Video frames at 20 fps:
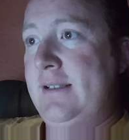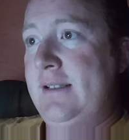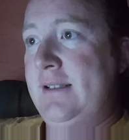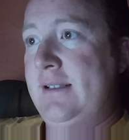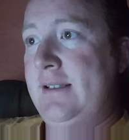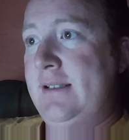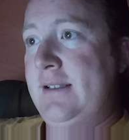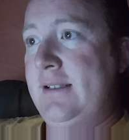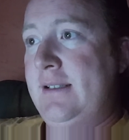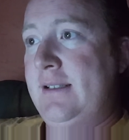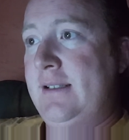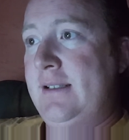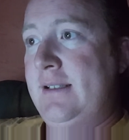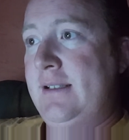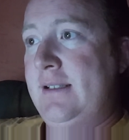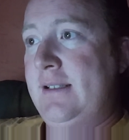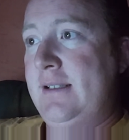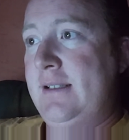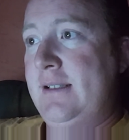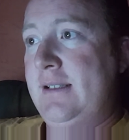
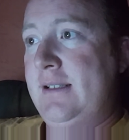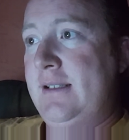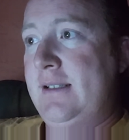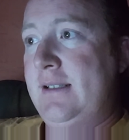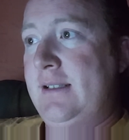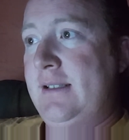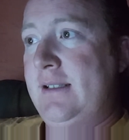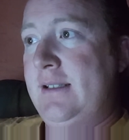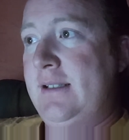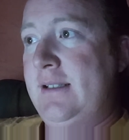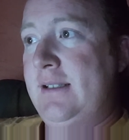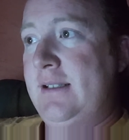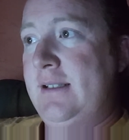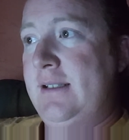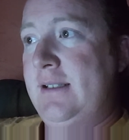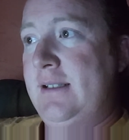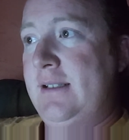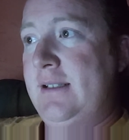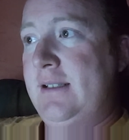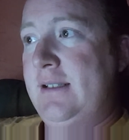
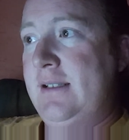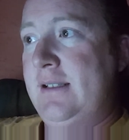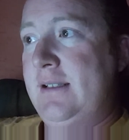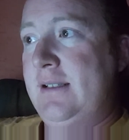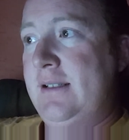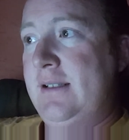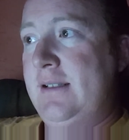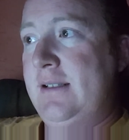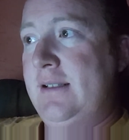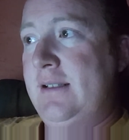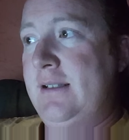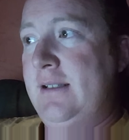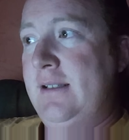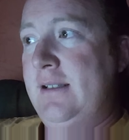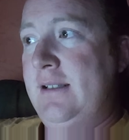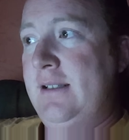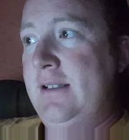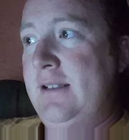Nothing is said.